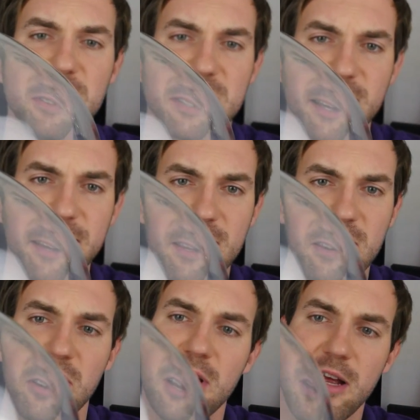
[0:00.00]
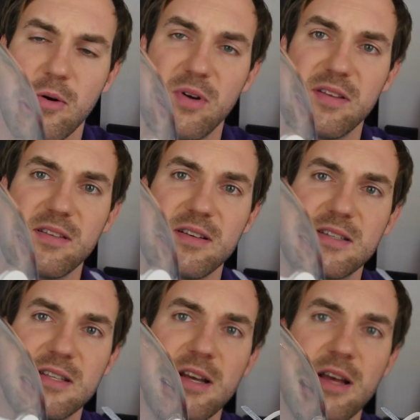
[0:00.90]
design here with
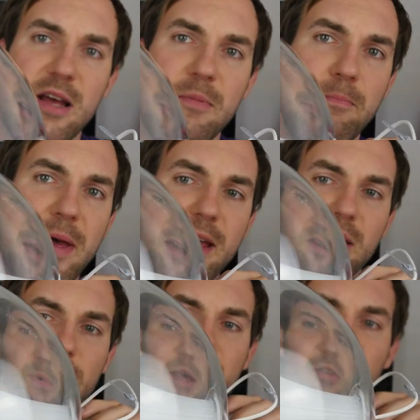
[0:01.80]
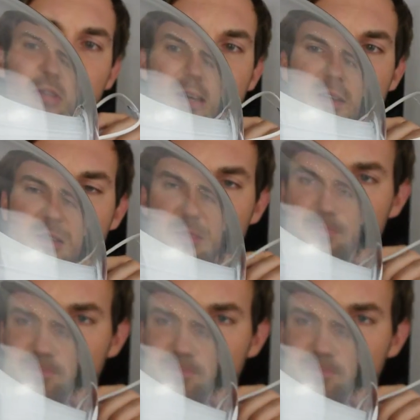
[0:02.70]
this back panel that's